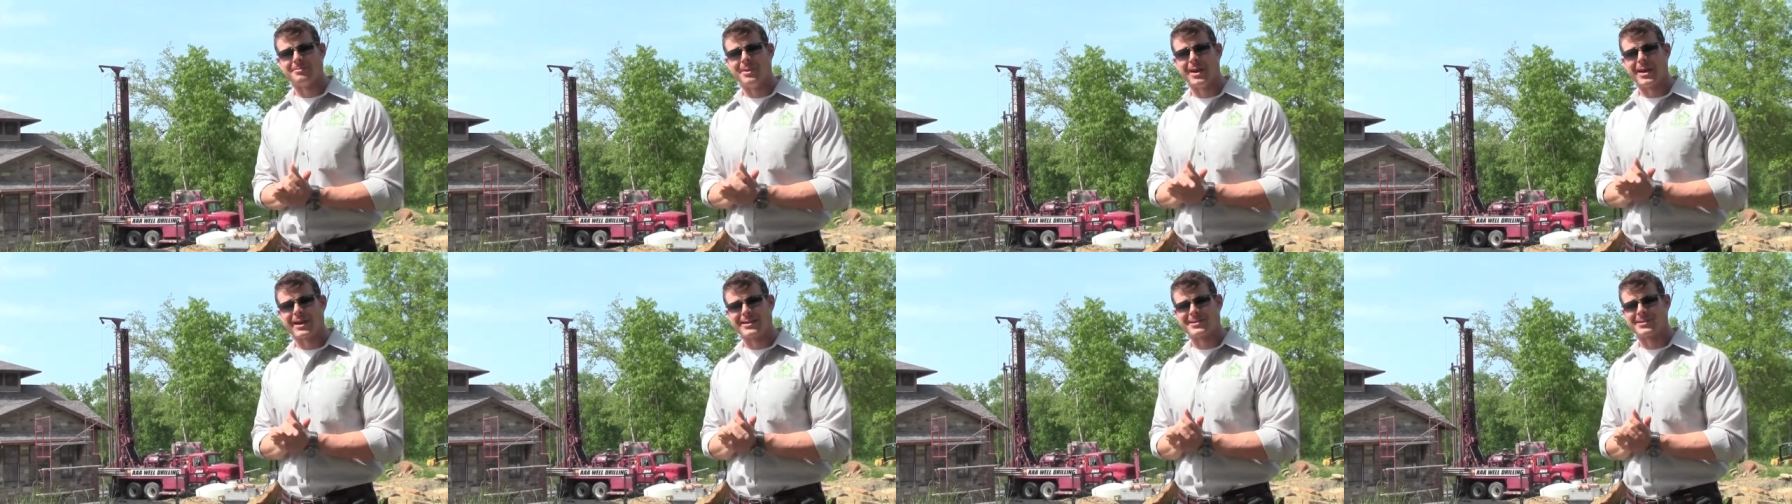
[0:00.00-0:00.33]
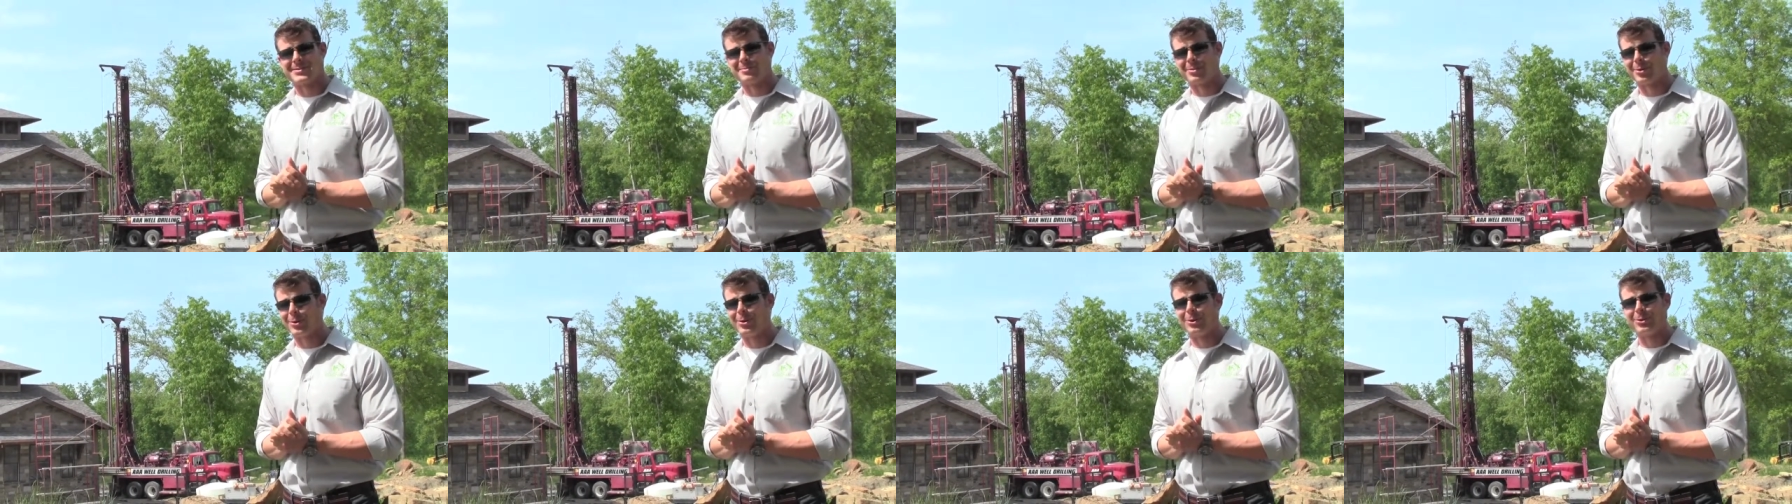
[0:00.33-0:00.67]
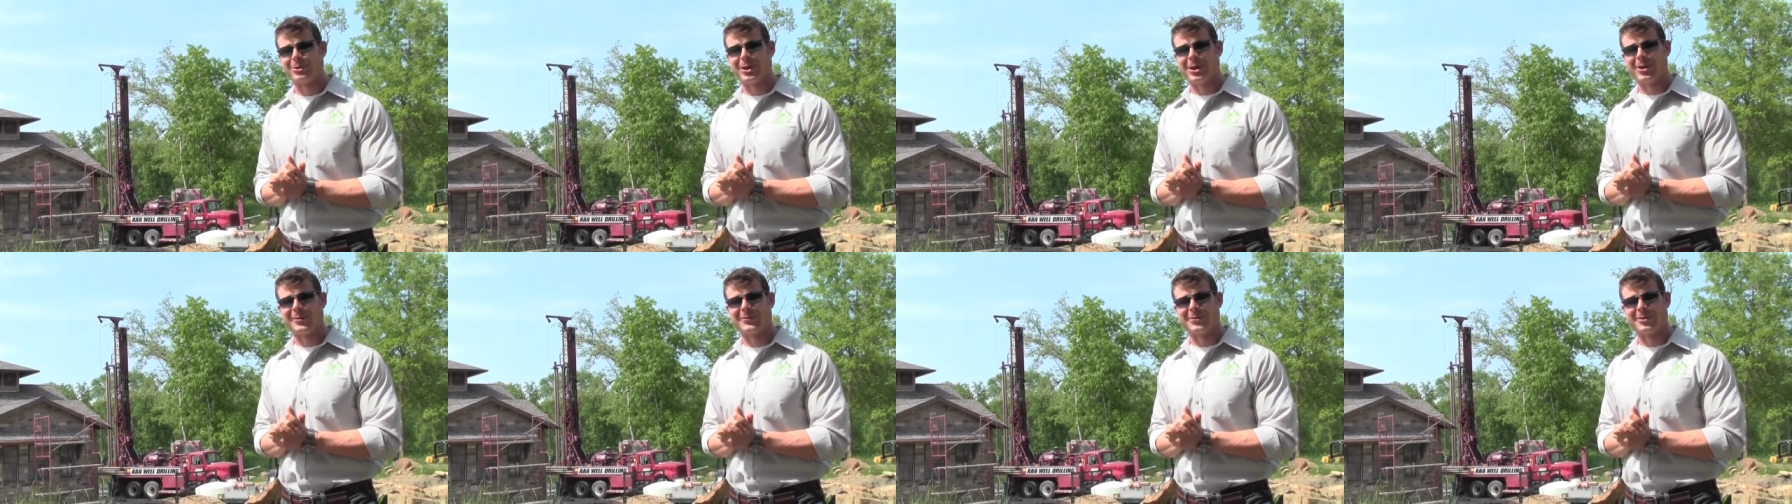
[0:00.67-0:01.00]
making some
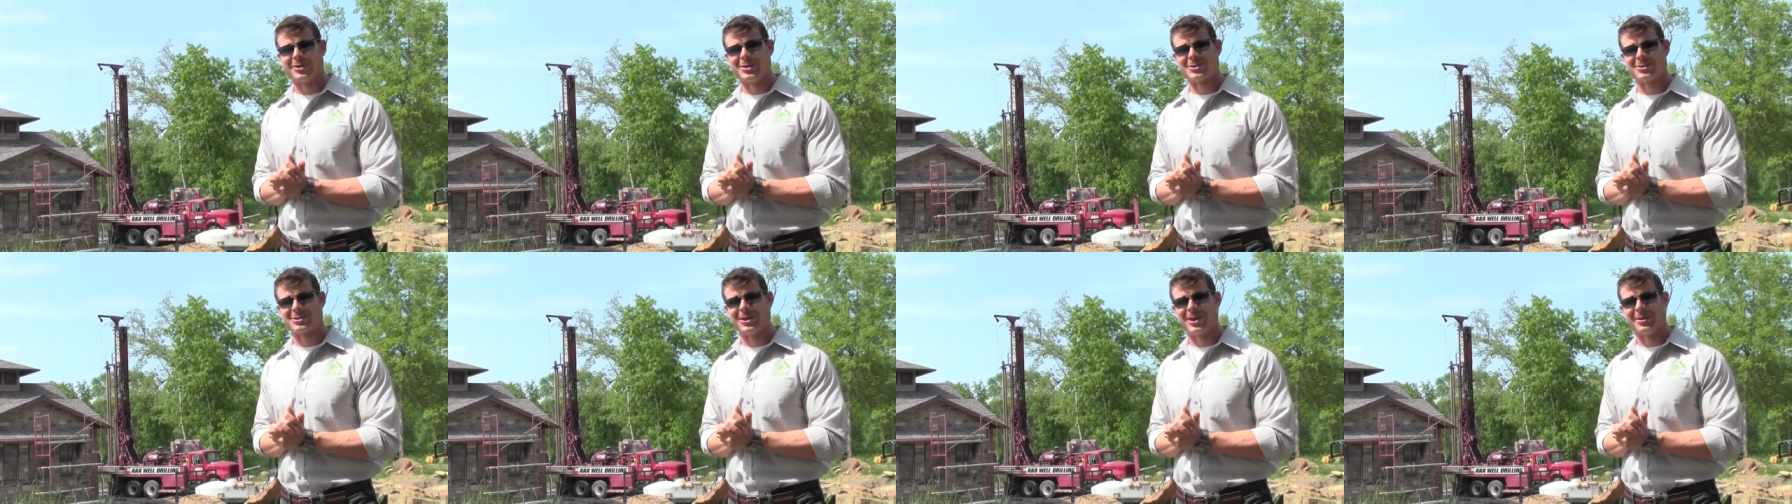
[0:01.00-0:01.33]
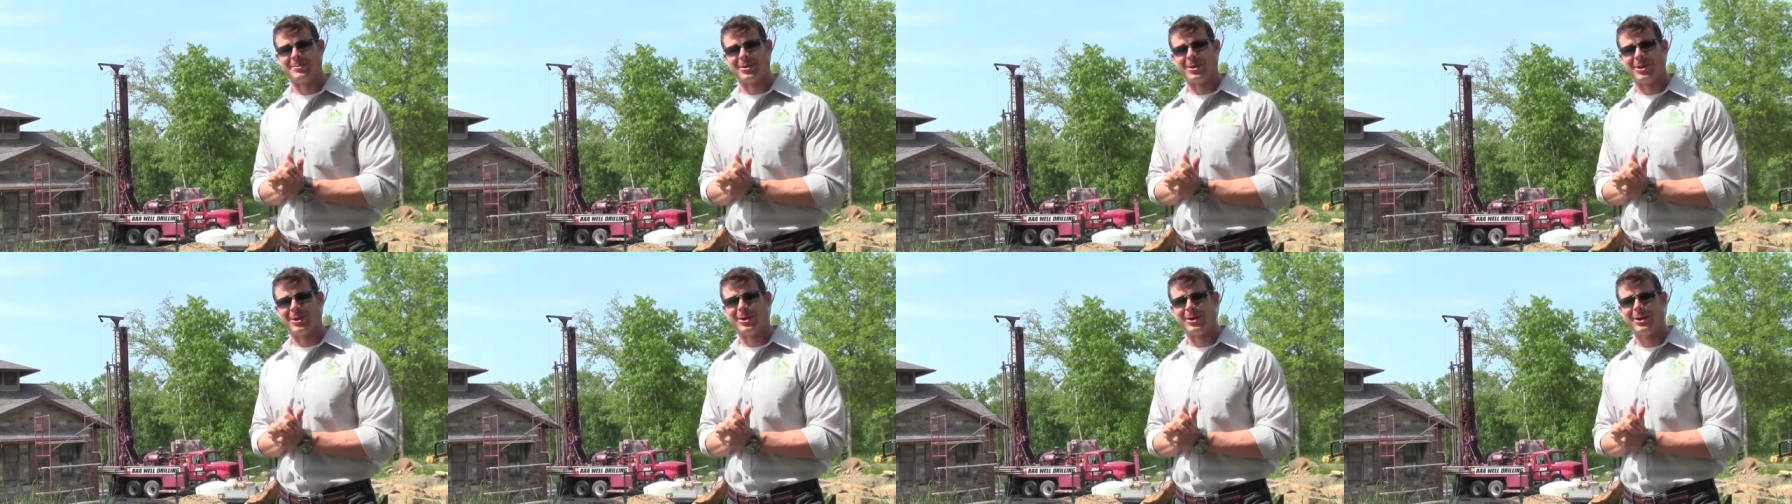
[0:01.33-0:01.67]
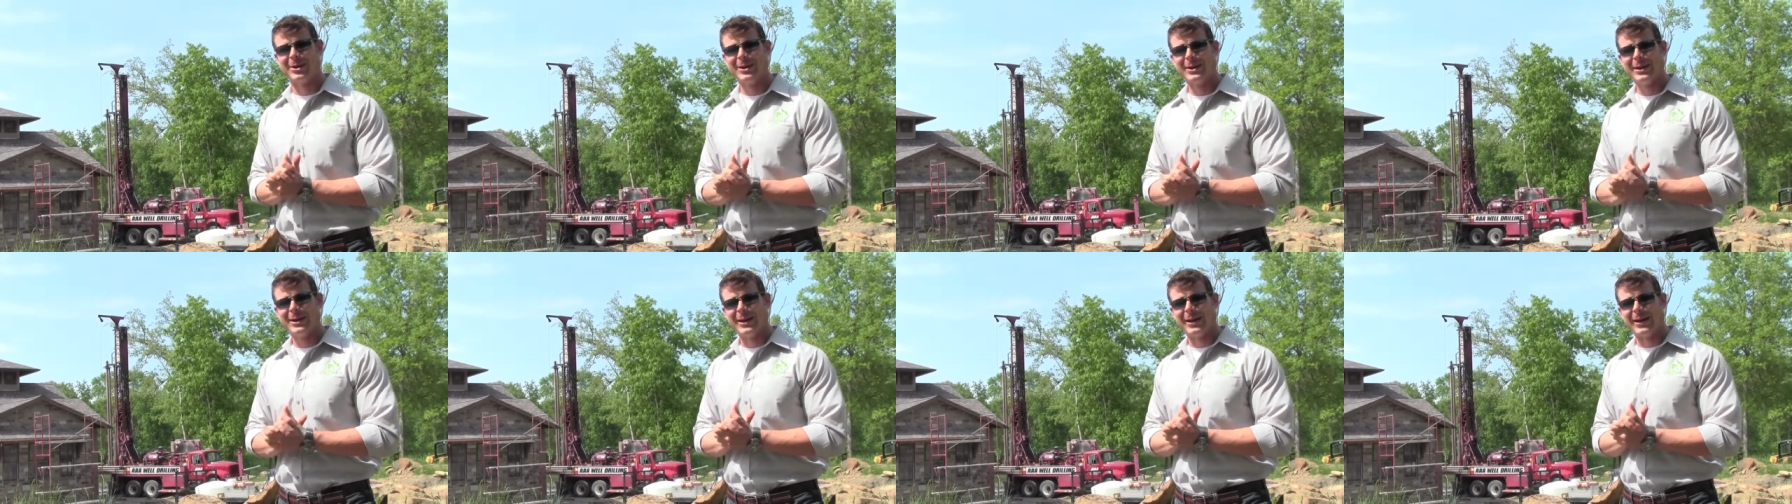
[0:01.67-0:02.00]
cool air for this summer
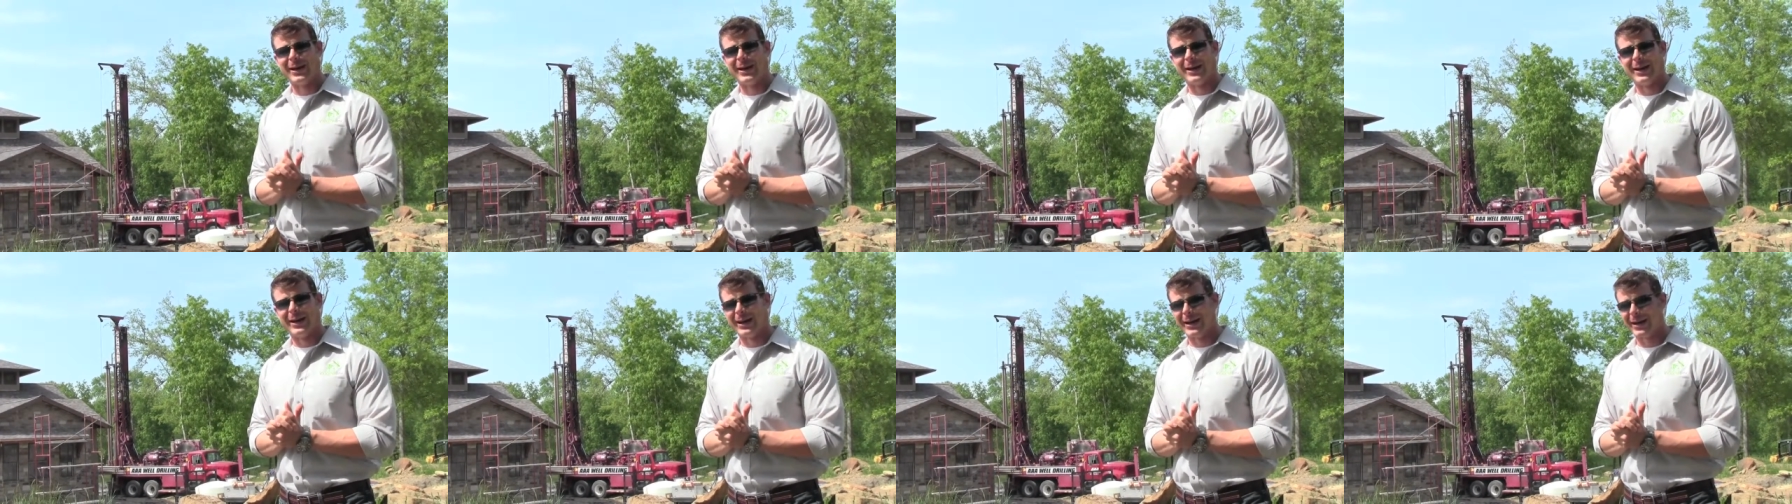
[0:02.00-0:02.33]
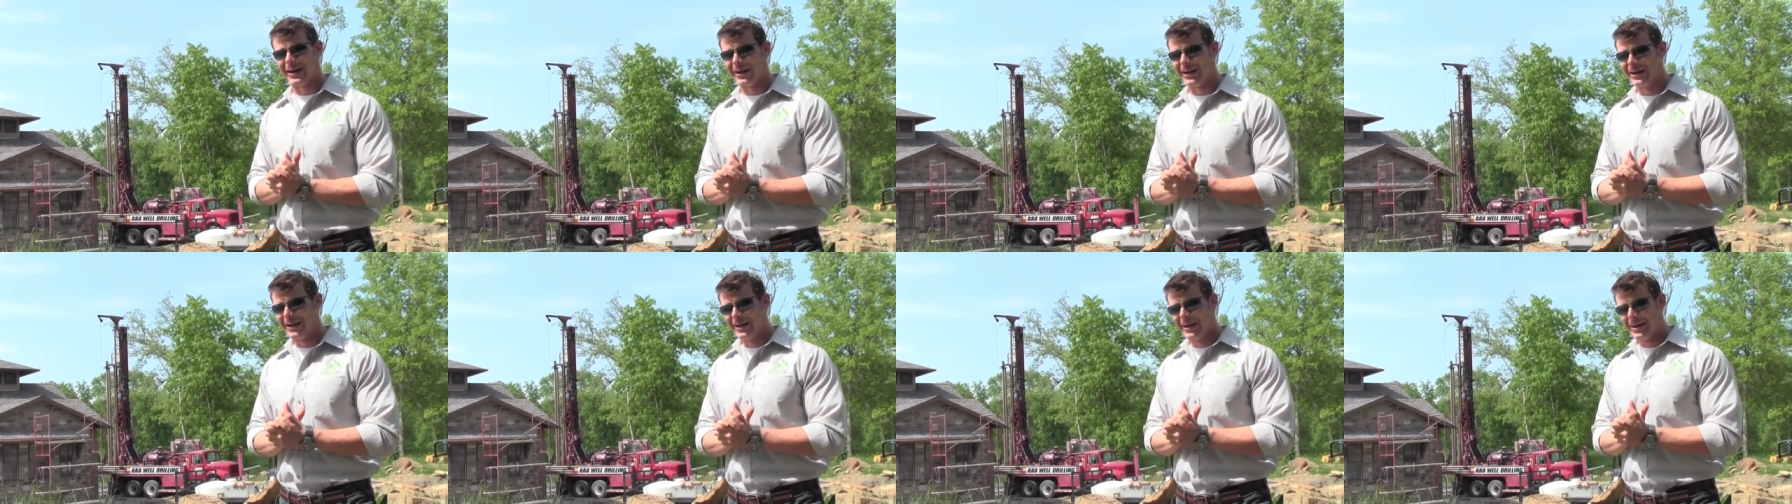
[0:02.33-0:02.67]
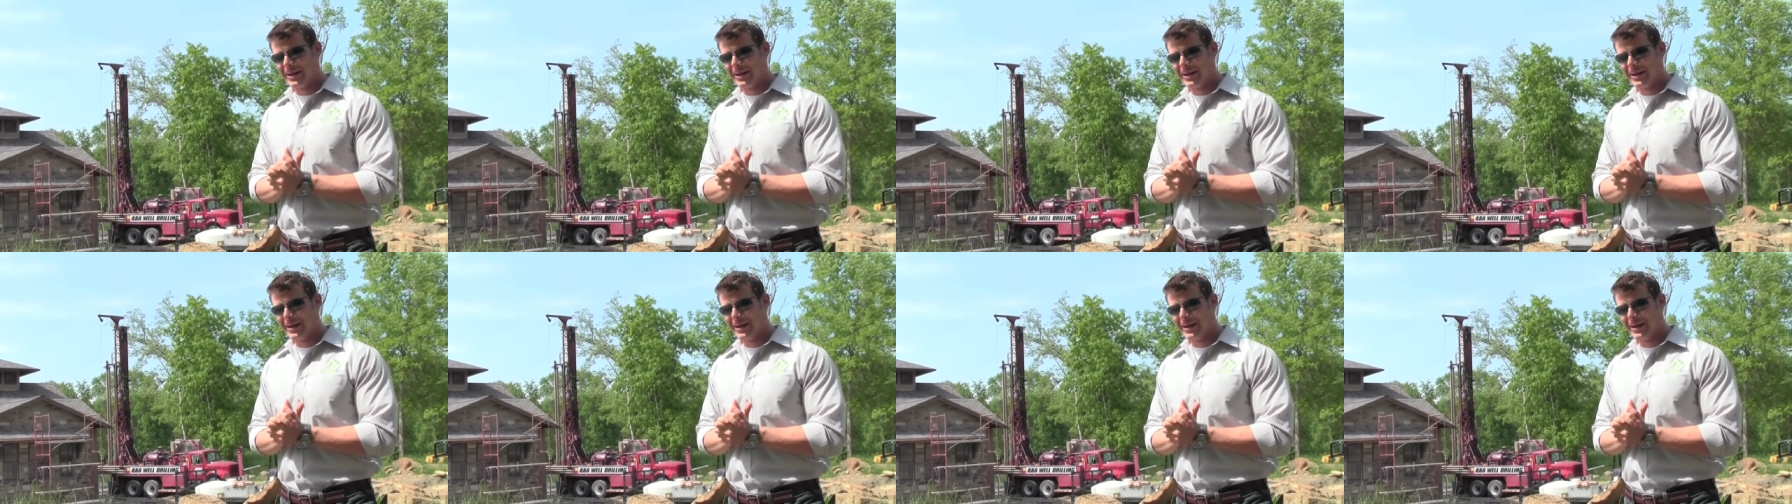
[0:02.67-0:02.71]
uh,